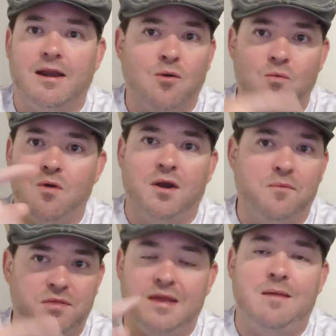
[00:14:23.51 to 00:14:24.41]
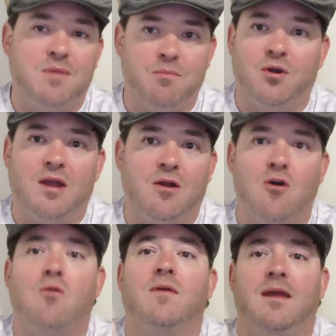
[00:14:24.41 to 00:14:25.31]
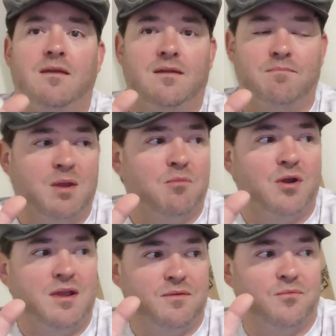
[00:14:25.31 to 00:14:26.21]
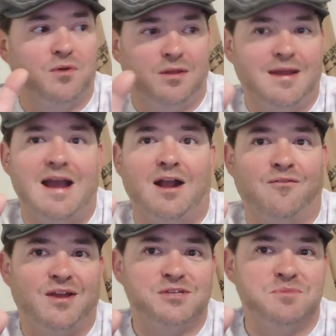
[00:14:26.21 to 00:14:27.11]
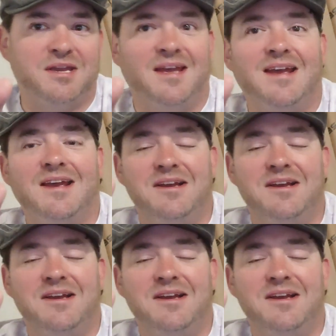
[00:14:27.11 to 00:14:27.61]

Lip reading: I don't want it with any memory at all. Memory really aggravates me.